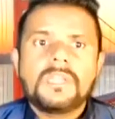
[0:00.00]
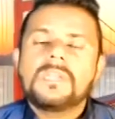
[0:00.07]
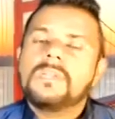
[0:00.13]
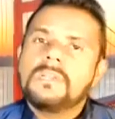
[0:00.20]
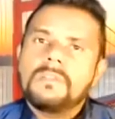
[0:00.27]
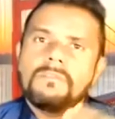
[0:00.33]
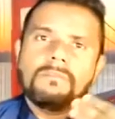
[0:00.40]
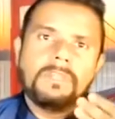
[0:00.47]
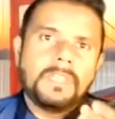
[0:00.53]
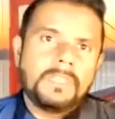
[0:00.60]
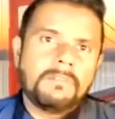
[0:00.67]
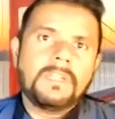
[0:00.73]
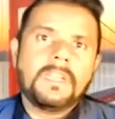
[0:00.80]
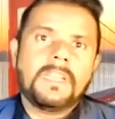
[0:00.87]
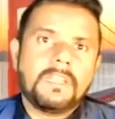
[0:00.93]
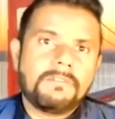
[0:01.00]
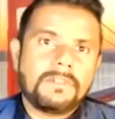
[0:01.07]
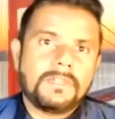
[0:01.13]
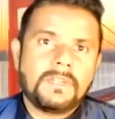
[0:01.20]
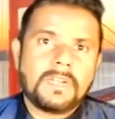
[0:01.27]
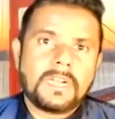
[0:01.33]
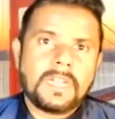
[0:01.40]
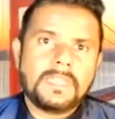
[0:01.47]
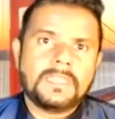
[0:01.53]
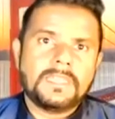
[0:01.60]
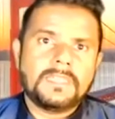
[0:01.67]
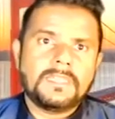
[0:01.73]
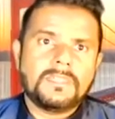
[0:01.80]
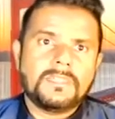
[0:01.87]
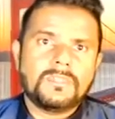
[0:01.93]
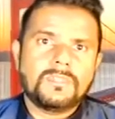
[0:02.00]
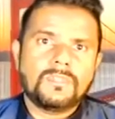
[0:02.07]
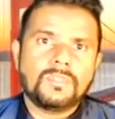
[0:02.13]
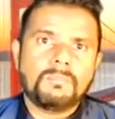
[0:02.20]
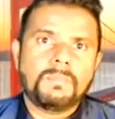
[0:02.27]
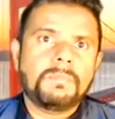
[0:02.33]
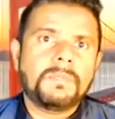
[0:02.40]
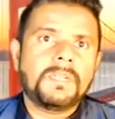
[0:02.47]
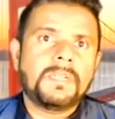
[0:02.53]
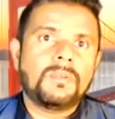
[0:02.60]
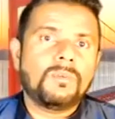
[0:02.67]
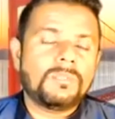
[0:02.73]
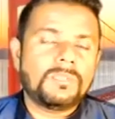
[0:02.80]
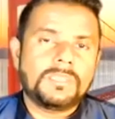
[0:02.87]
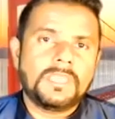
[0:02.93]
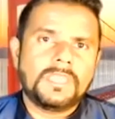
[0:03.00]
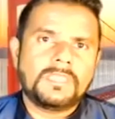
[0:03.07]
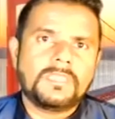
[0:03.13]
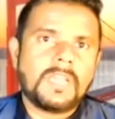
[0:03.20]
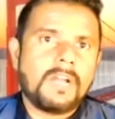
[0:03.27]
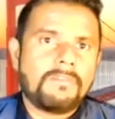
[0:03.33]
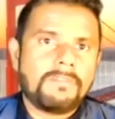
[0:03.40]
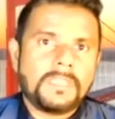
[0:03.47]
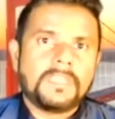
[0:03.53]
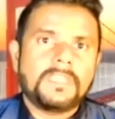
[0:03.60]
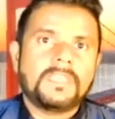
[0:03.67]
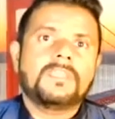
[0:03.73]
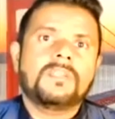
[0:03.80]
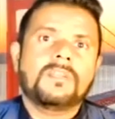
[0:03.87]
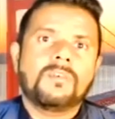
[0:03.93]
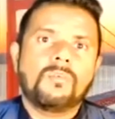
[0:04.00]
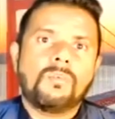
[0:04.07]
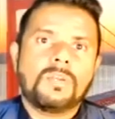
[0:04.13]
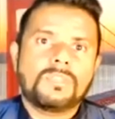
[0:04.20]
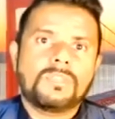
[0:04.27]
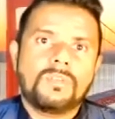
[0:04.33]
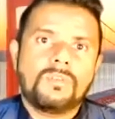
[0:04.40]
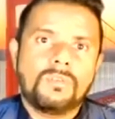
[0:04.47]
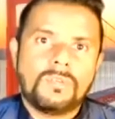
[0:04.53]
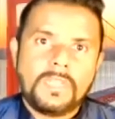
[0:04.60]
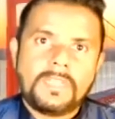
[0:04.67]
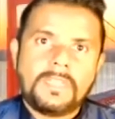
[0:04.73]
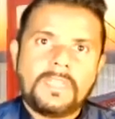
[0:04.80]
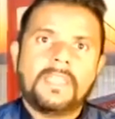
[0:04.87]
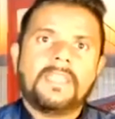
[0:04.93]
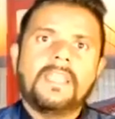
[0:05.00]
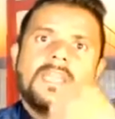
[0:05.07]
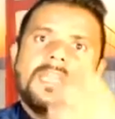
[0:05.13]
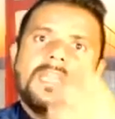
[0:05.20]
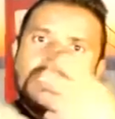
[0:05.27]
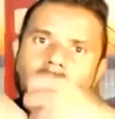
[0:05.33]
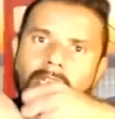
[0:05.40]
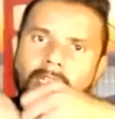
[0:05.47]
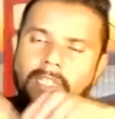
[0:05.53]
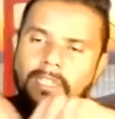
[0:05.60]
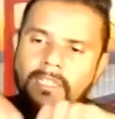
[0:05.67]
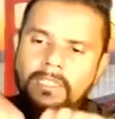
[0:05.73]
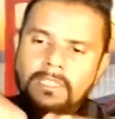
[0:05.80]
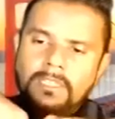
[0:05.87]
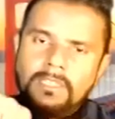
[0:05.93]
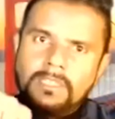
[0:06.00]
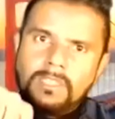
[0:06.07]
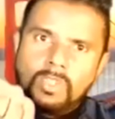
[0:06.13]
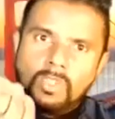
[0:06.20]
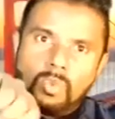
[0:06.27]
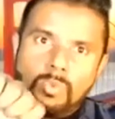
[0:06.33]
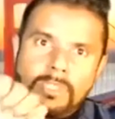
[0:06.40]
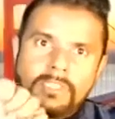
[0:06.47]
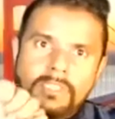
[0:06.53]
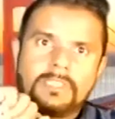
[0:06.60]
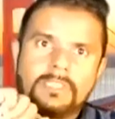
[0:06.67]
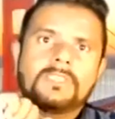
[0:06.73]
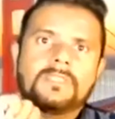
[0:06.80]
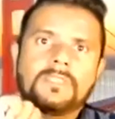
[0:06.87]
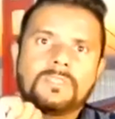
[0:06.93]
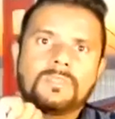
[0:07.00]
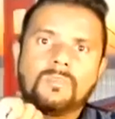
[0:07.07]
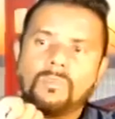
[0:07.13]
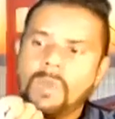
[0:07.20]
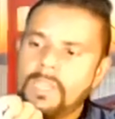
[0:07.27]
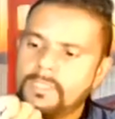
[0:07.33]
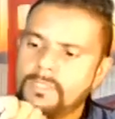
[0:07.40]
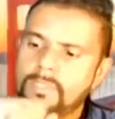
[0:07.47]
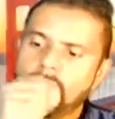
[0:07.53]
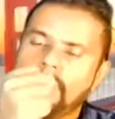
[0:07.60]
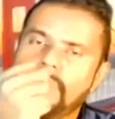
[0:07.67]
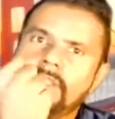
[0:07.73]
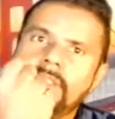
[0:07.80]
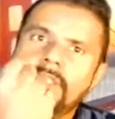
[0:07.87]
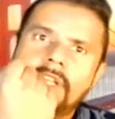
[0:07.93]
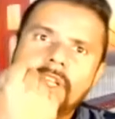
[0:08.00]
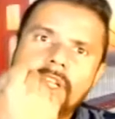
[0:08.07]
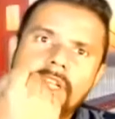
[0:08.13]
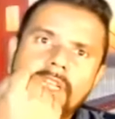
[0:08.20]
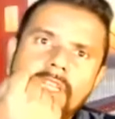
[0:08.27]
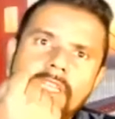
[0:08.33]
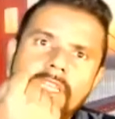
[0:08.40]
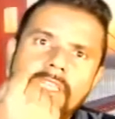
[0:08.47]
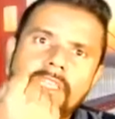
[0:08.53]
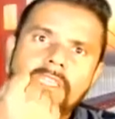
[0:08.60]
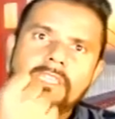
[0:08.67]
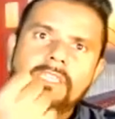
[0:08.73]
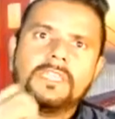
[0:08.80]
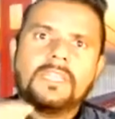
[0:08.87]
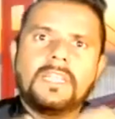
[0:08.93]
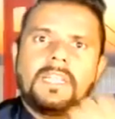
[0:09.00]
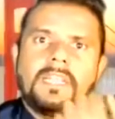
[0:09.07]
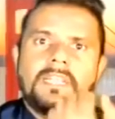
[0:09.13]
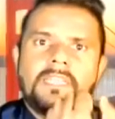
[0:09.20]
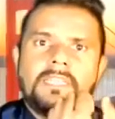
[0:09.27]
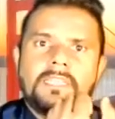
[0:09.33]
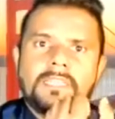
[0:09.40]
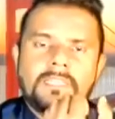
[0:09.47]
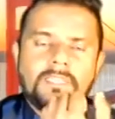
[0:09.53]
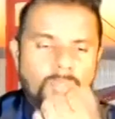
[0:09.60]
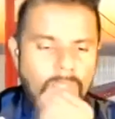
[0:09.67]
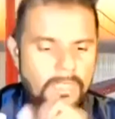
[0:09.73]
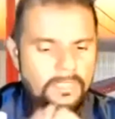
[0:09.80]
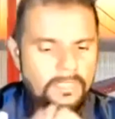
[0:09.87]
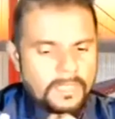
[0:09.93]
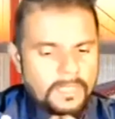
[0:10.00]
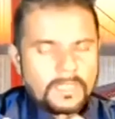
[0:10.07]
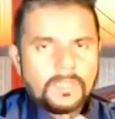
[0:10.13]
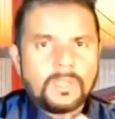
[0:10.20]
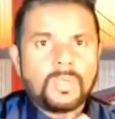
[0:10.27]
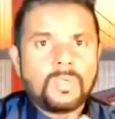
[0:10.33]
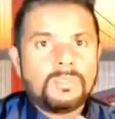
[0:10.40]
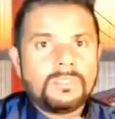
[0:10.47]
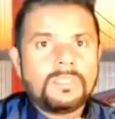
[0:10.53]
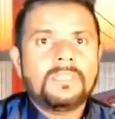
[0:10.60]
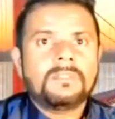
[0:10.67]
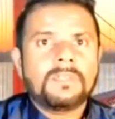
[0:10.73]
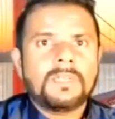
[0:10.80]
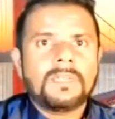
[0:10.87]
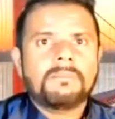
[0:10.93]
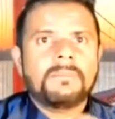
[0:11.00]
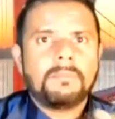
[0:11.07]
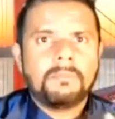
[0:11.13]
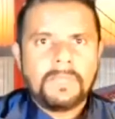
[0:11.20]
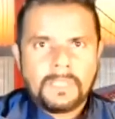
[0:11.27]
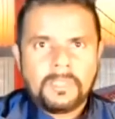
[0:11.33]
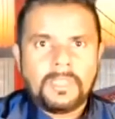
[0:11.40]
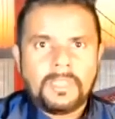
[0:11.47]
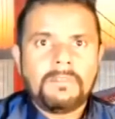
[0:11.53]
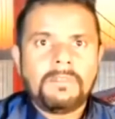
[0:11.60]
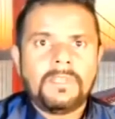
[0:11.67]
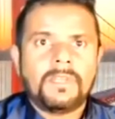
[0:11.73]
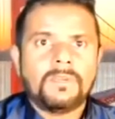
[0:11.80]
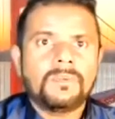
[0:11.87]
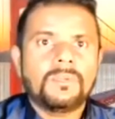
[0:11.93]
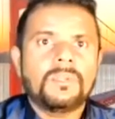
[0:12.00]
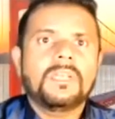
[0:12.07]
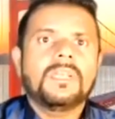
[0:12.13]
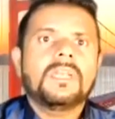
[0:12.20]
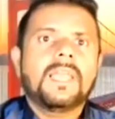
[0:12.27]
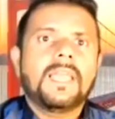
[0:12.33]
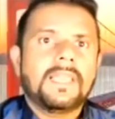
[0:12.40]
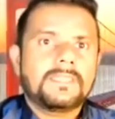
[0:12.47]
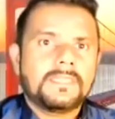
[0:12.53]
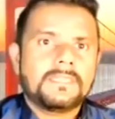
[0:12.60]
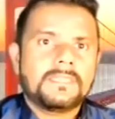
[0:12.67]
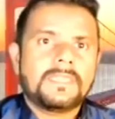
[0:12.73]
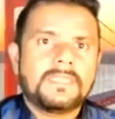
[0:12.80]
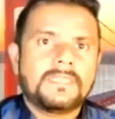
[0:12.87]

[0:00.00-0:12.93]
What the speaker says: We even have a dryer. So people those days, after they wash the clothes, they just twist the sun. So once you twist here and here, you are twisting your arm, giving a good exercise.